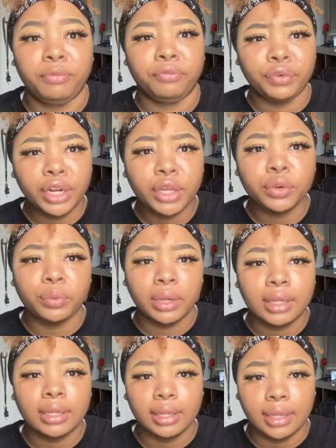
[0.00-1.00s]

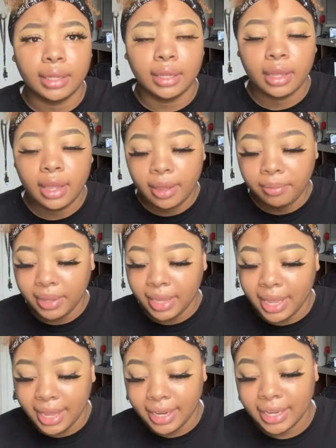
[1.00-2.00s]
frequently,
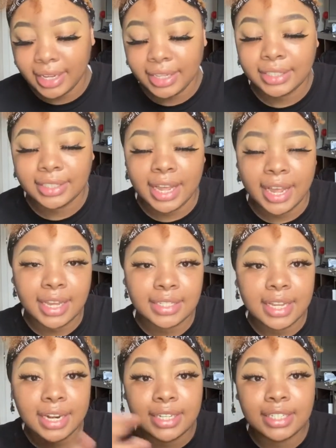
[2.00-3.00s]
because like I
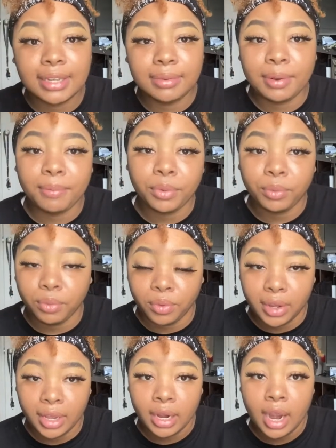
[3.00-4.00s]
said in tip number
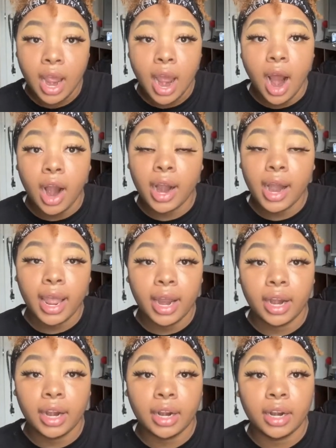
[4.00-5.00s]
1, our
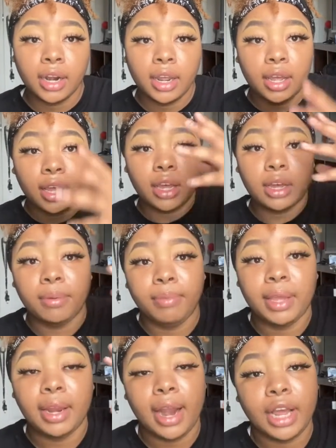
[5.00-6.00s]
hair,
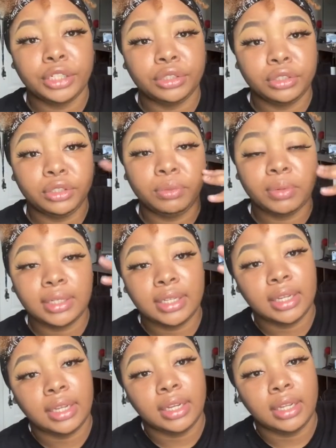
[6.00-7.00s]
being natural, you were
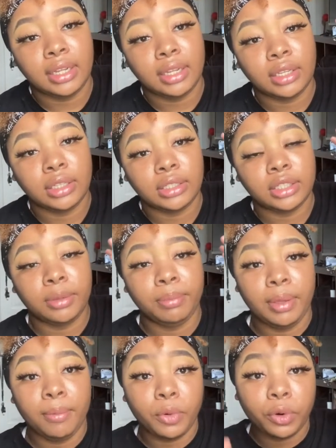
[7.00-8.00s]
tending to
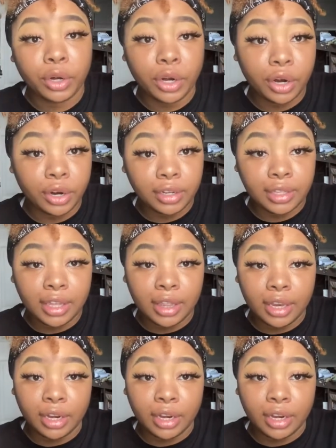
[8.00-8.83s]
be more curly than